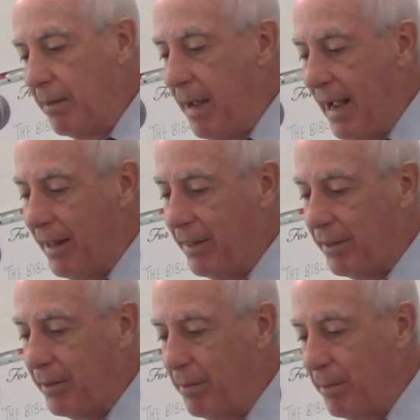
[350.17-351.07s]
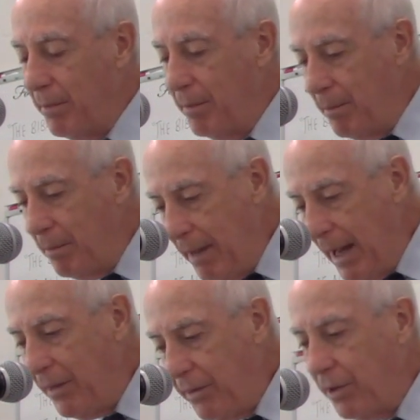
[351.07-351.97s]

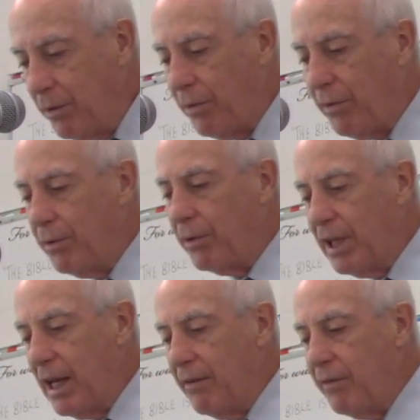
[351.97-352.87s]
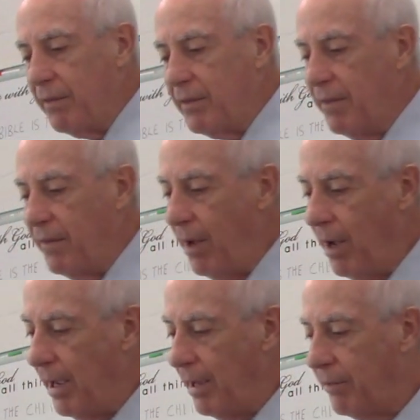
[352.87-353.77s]
Matthew
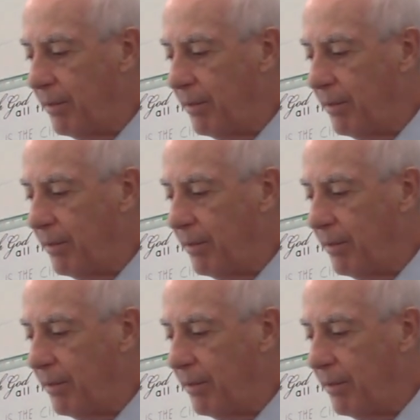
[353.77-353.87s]
13:55,